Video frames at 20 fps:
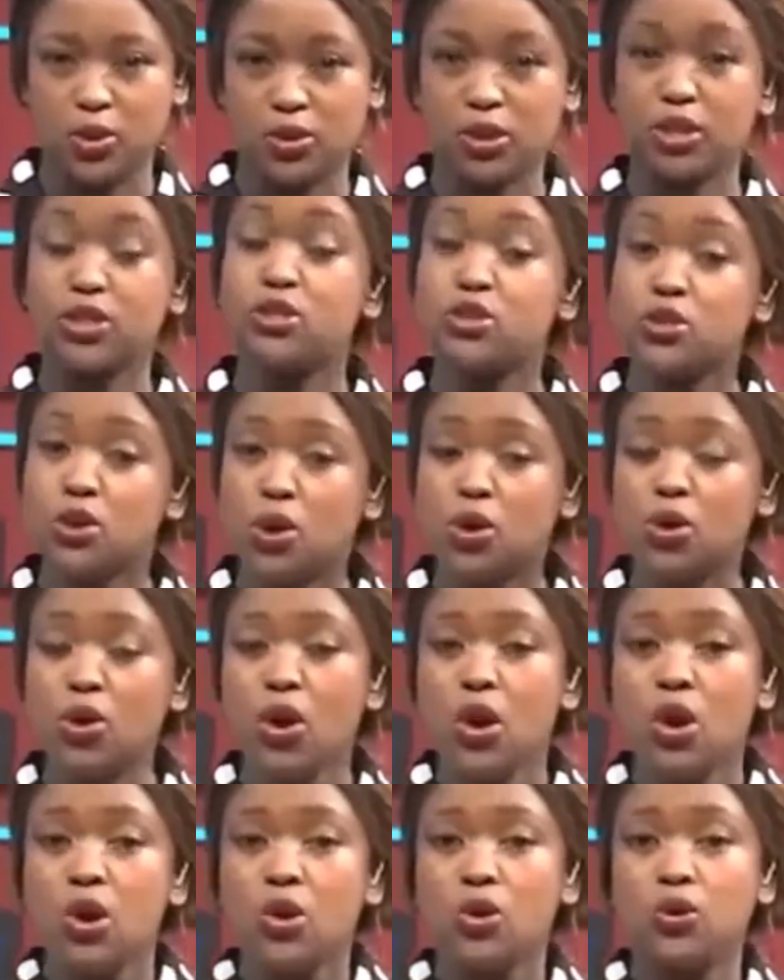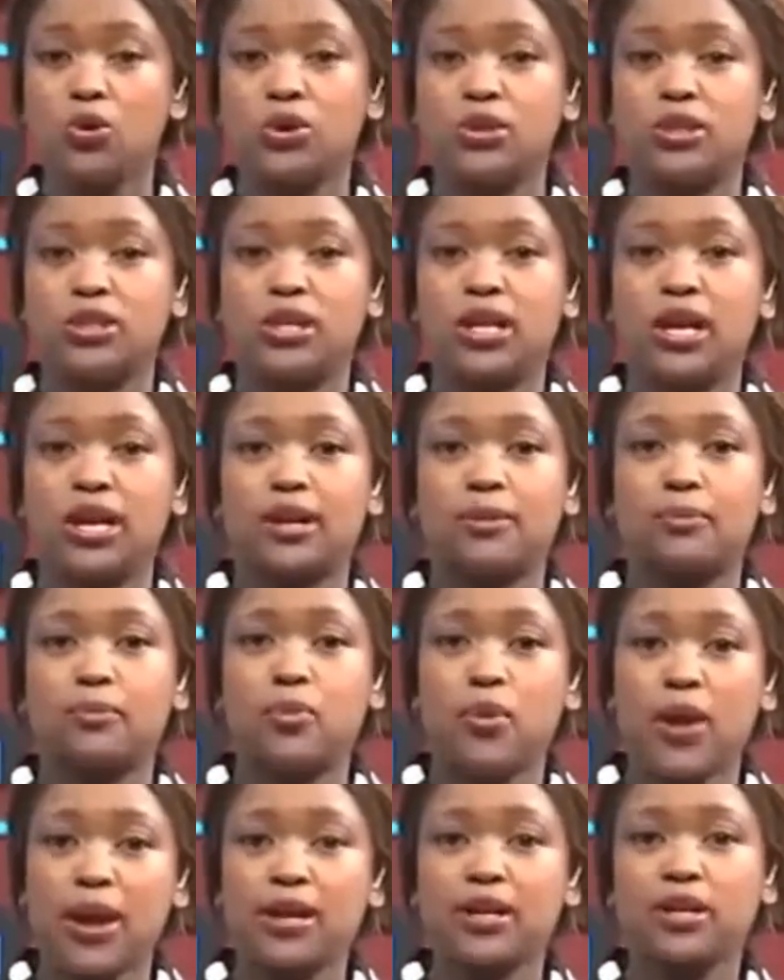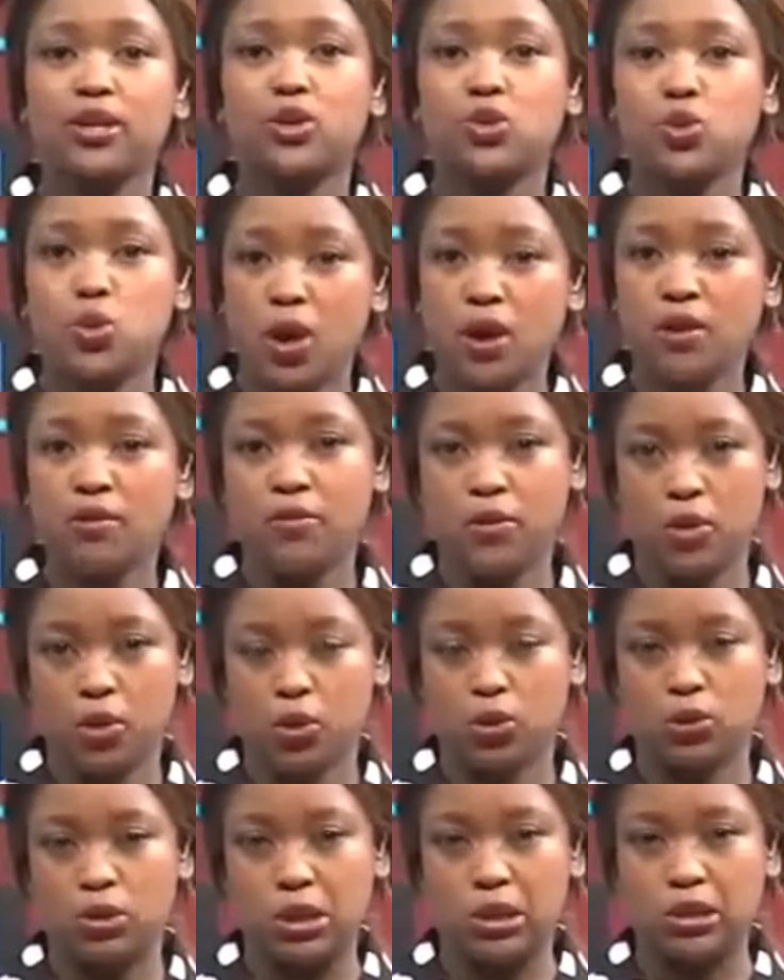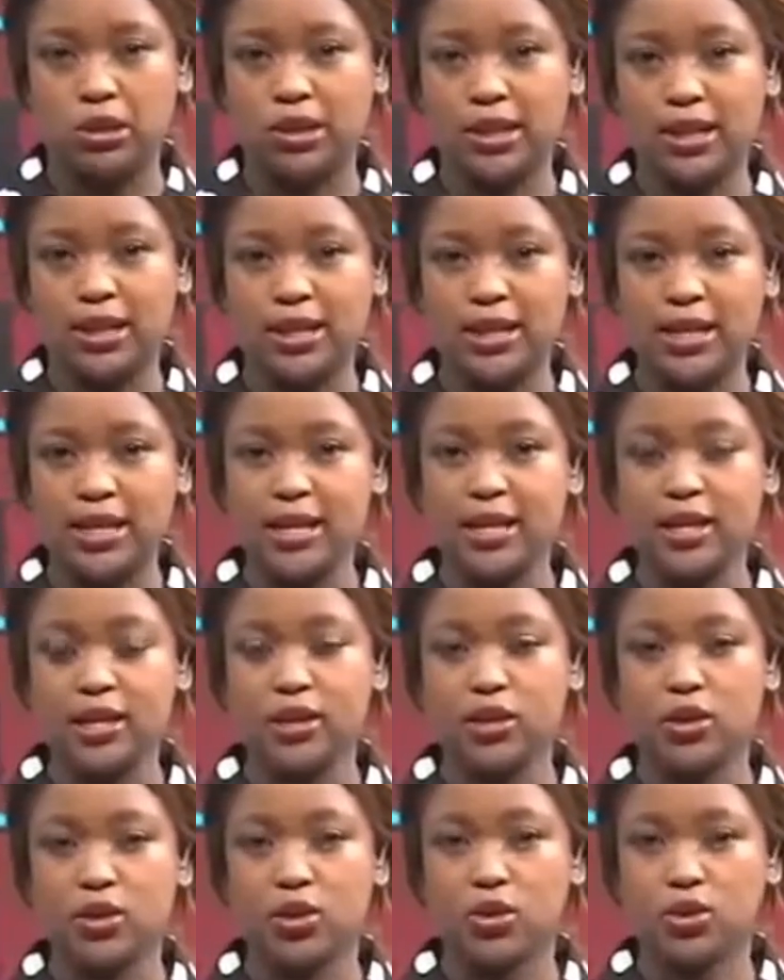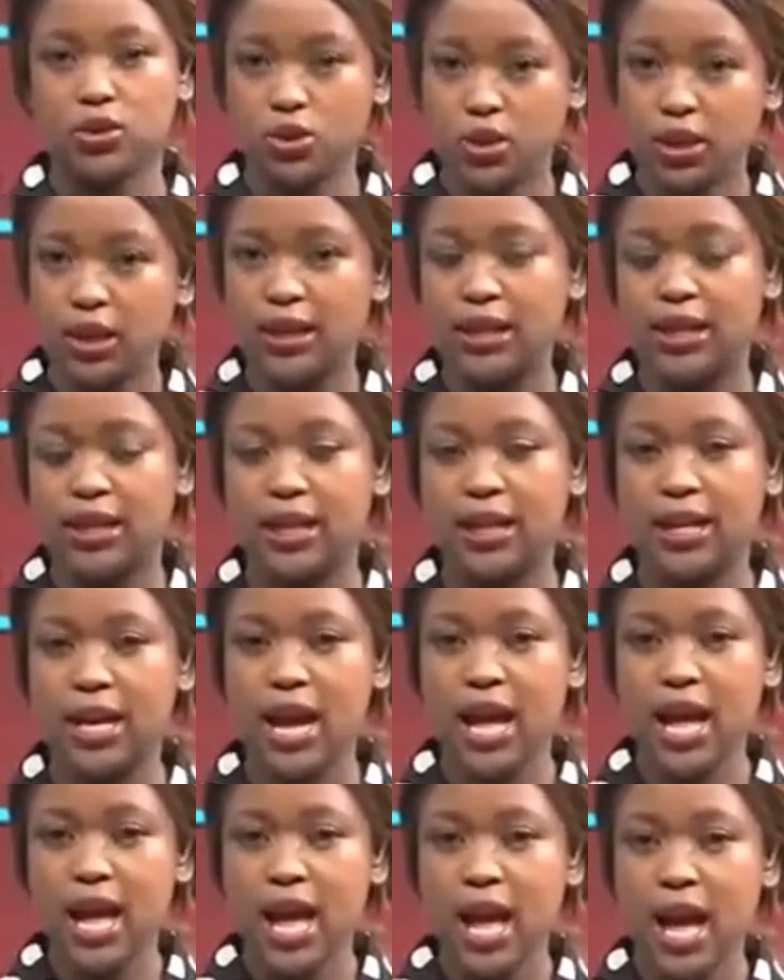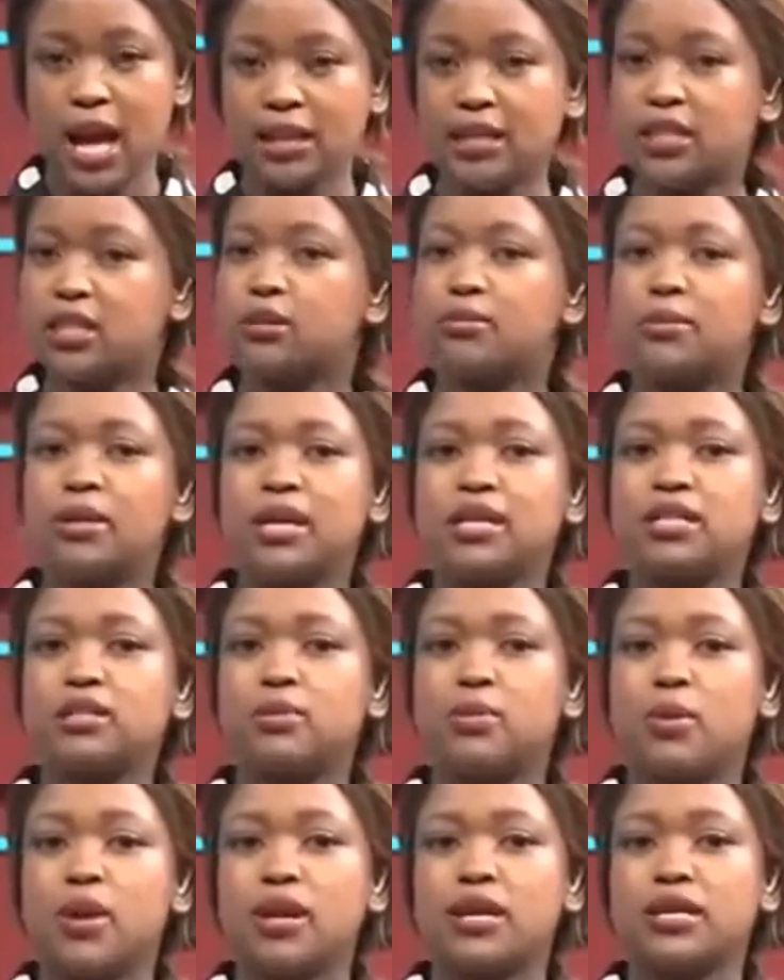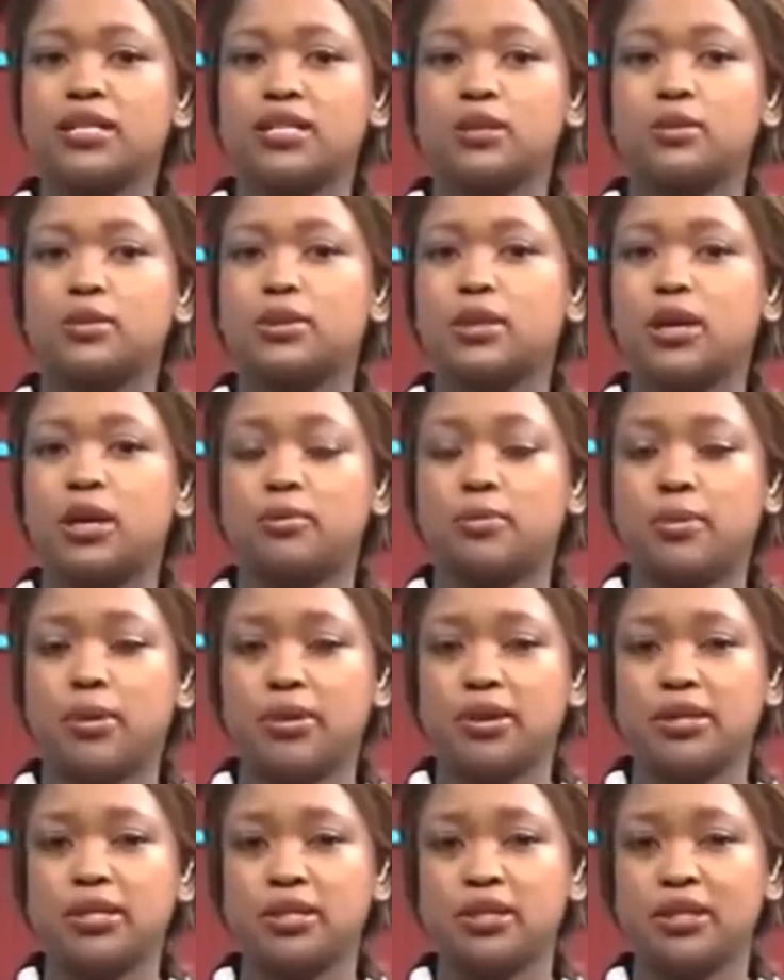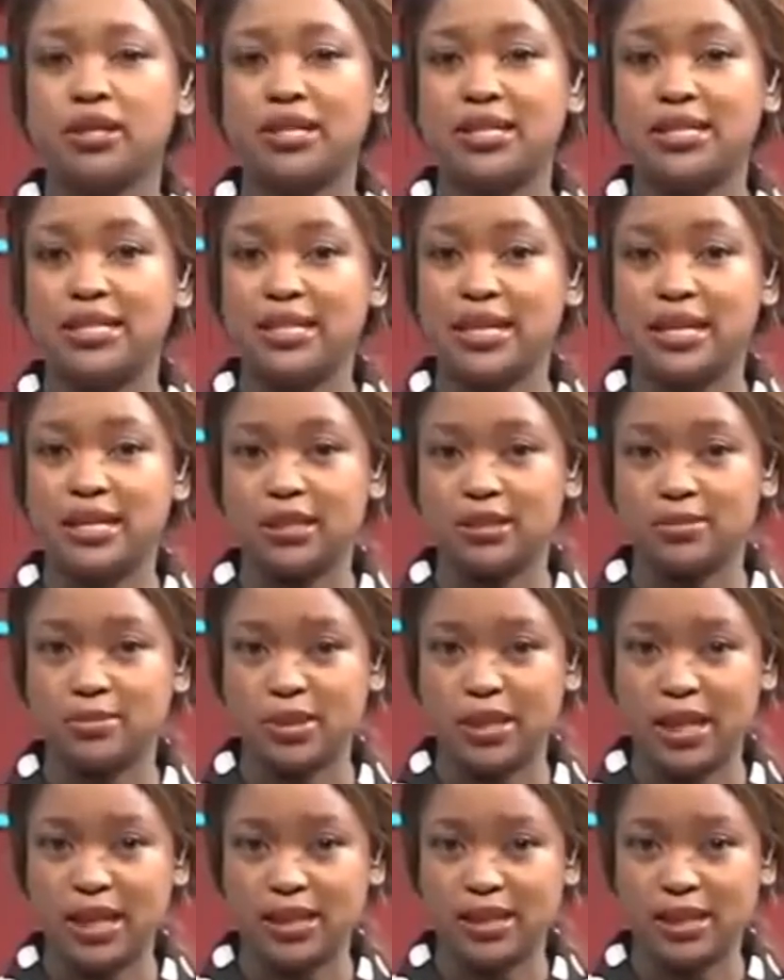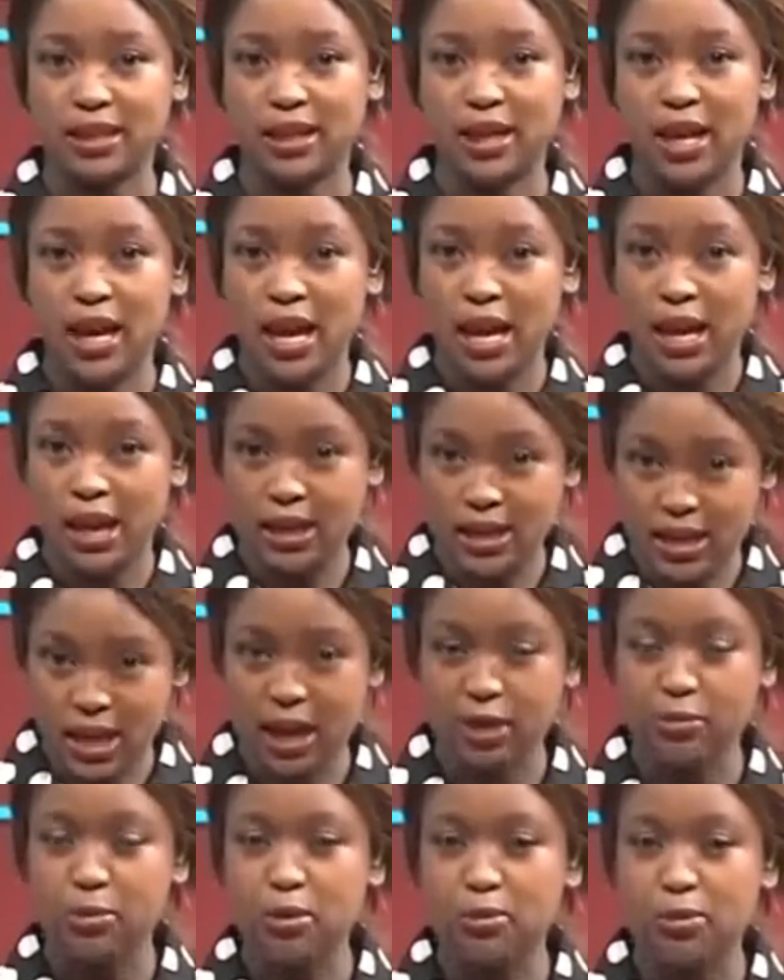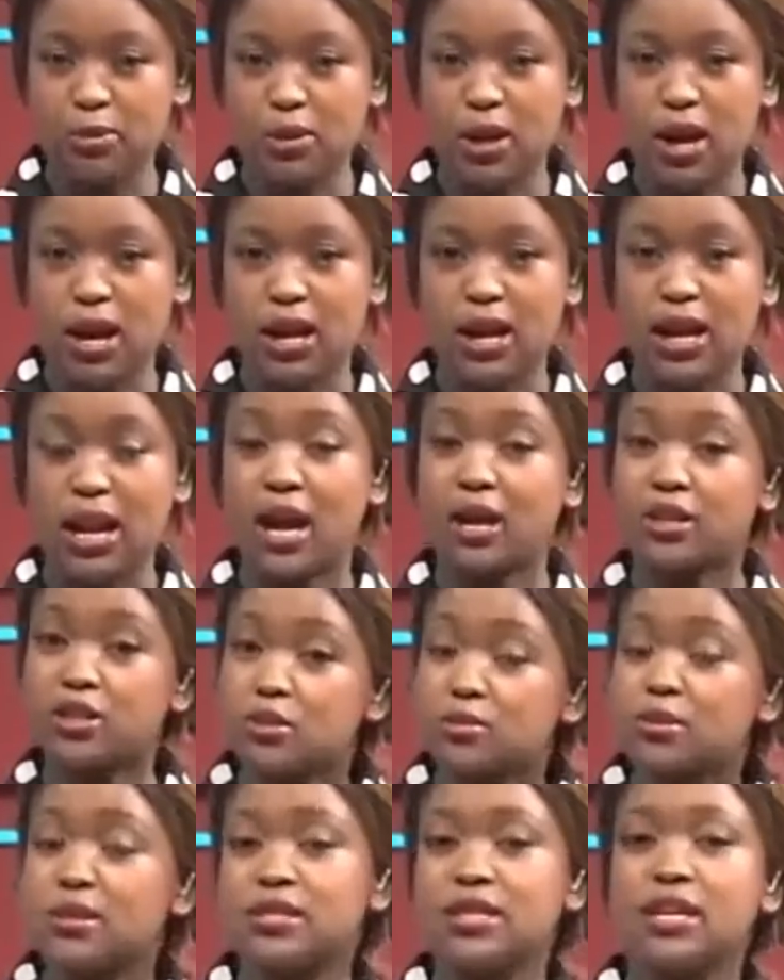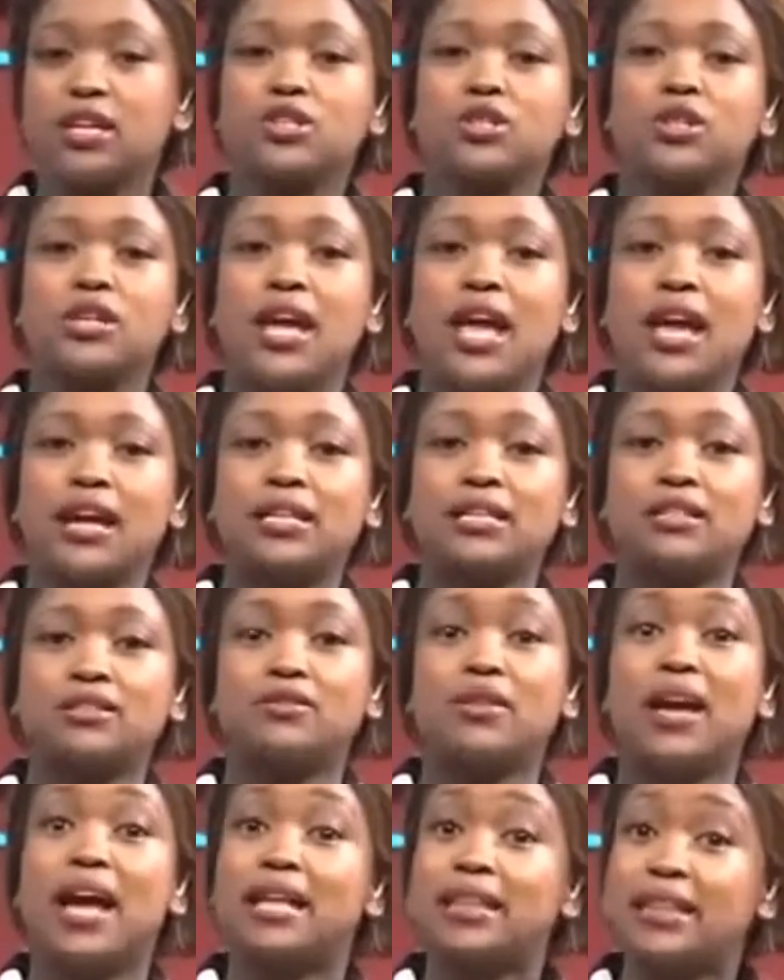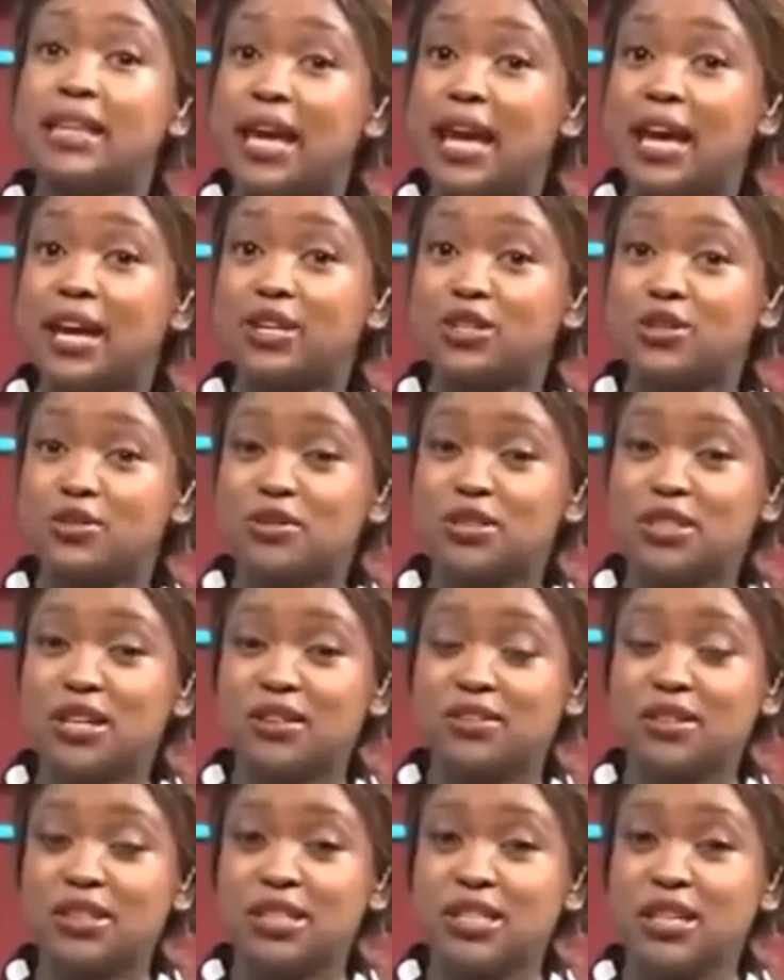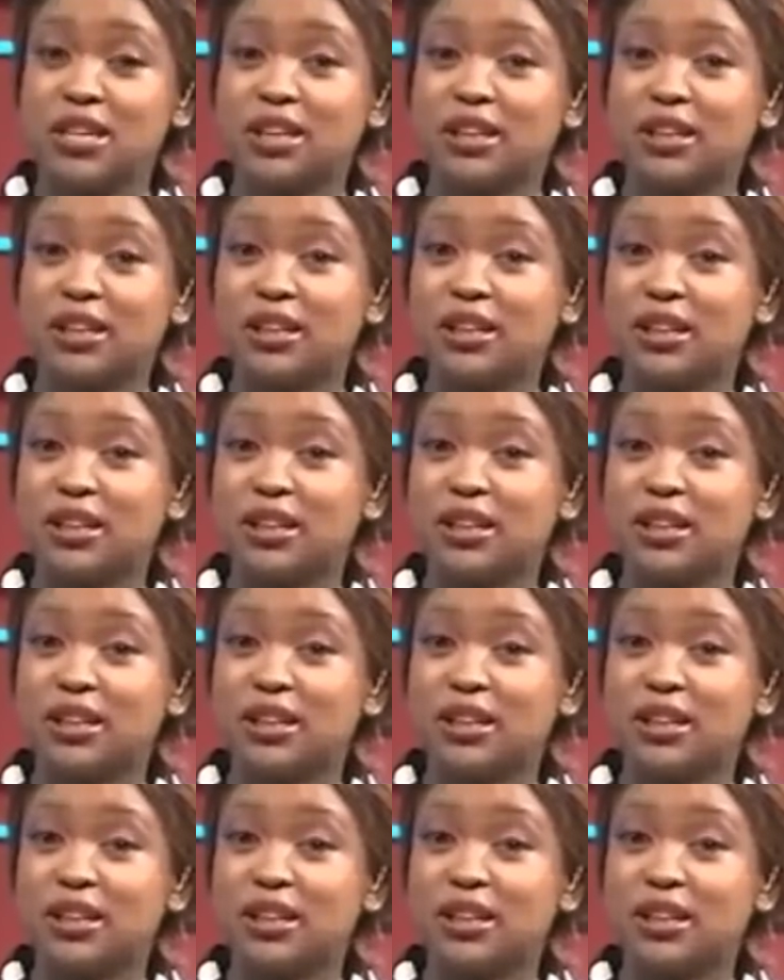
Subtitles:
Did you know, Uguti, a pregnant 12-year-old girl can legally go to a clinic and terminate a pregnancy without parental consent in Mzansi? And young people are allowed to be sexually active at the age of 17.